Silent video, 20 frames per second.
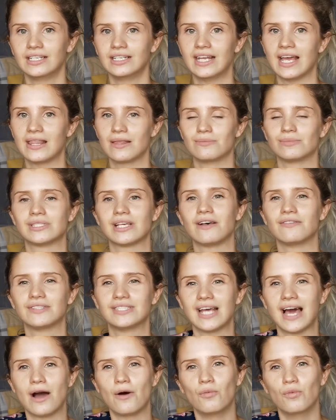get themselves
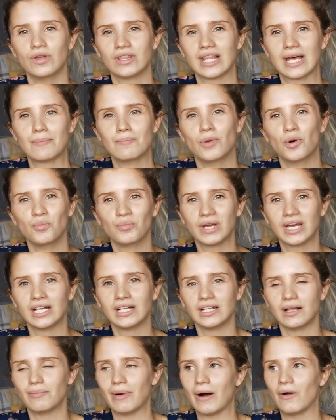down with like mum
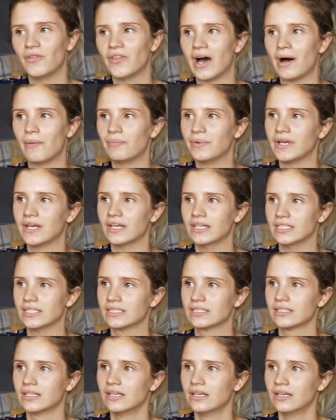guilt about that,
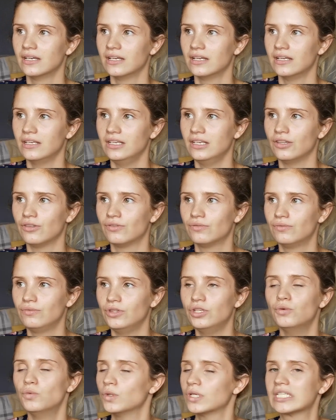because
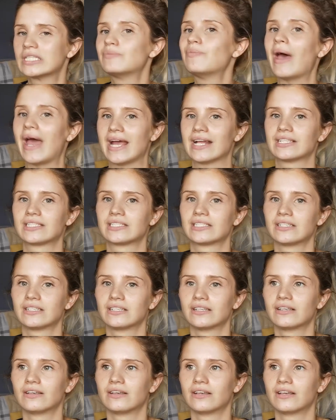you expect
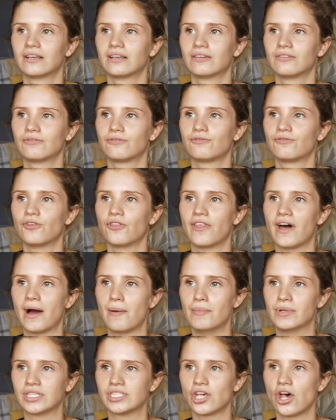for
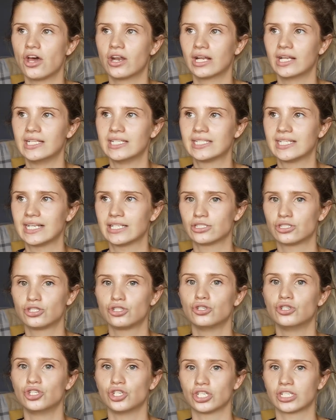that maternal instinct
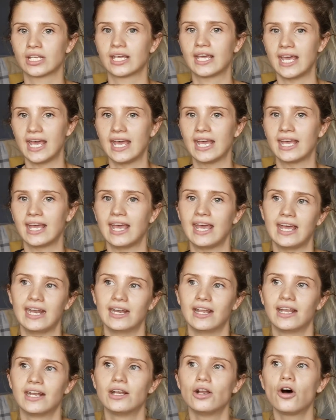to just kick
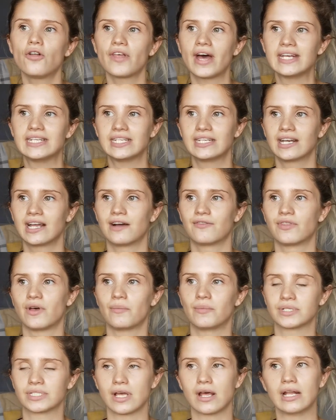in. And not that I didn't have
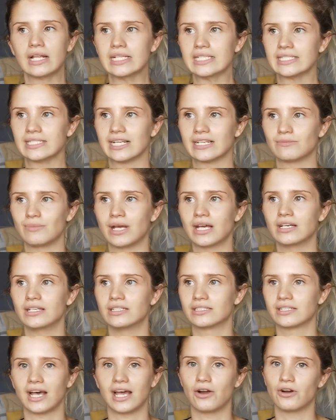that maternal instinct,
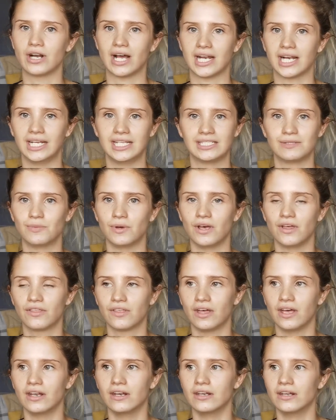because I already had Elizabeth
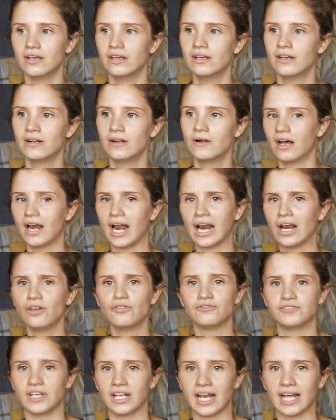and I
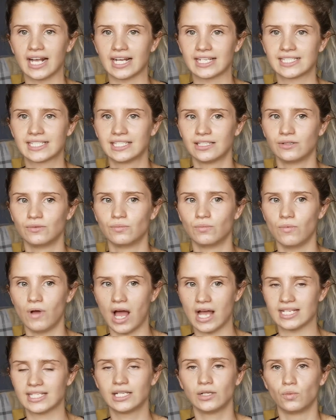loved her. Like I still
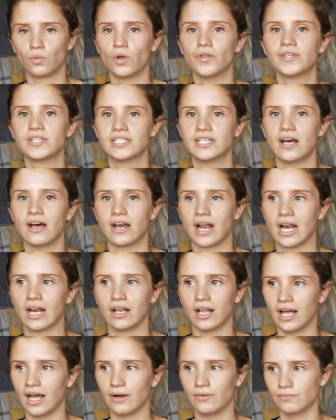wanted
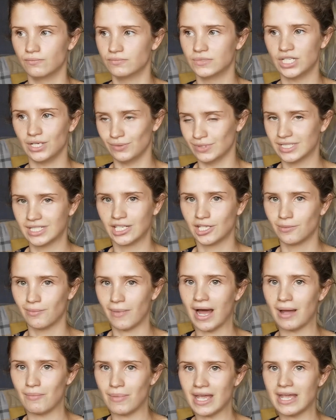her, and she was still
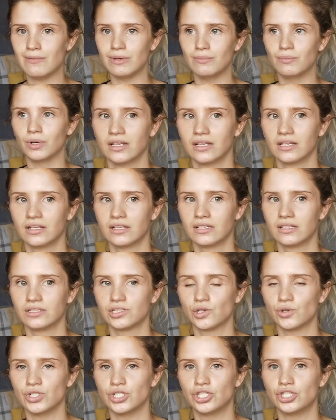my baby.
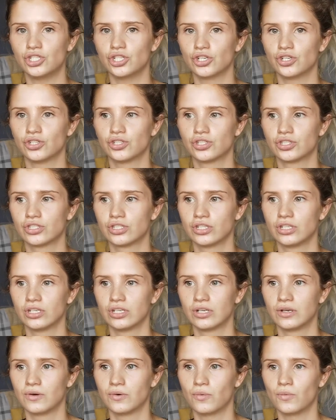So it's just
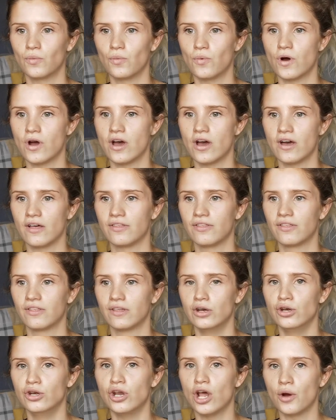worth
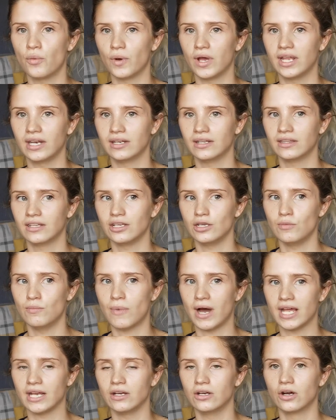knowing that you
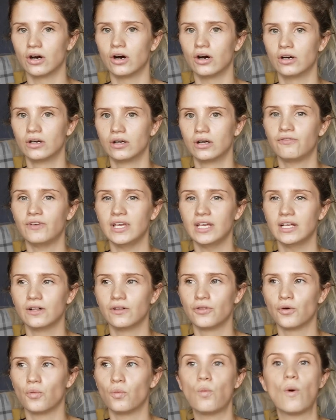might not
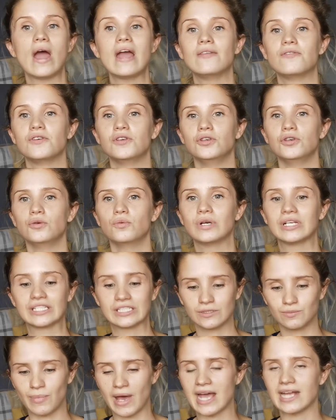feel the way that you
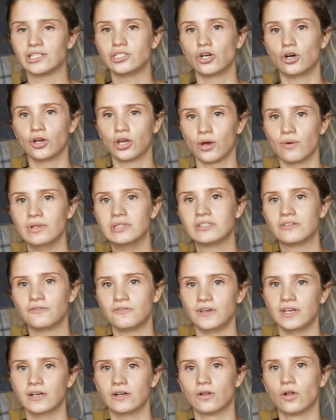expect you're going to
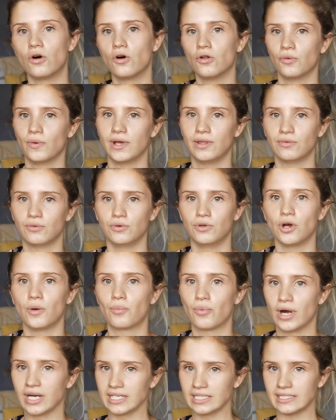feel all the way through your
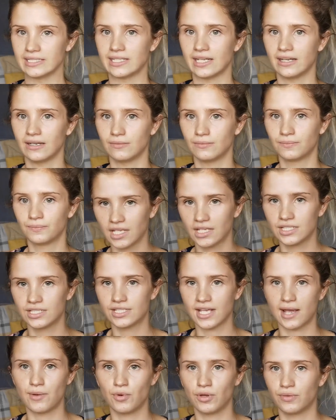pregnancy.
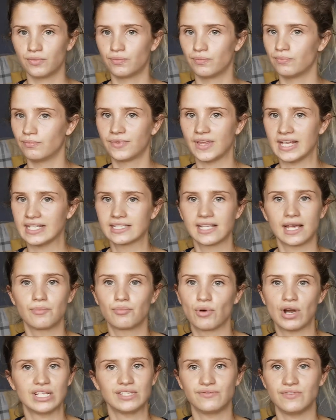Same with things
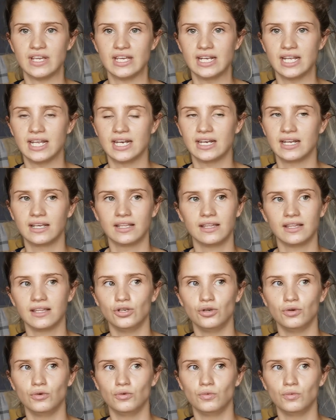like breastfeeding.
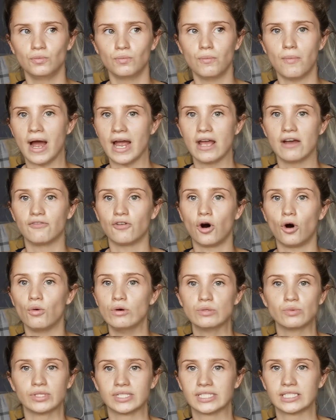You might have
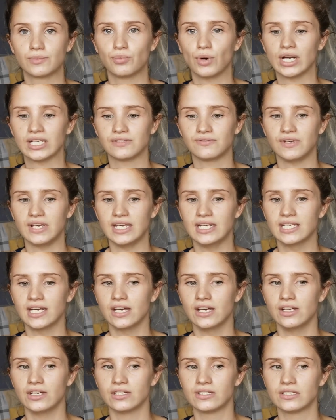always wanted to breastfeed,
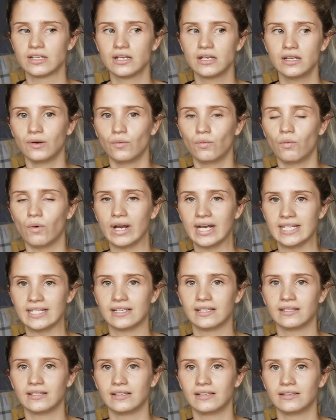and when
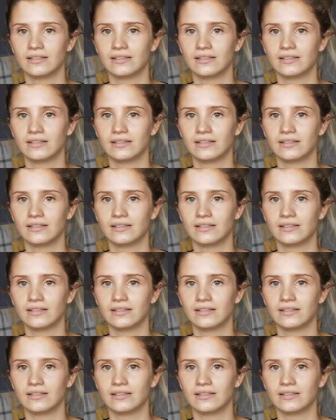it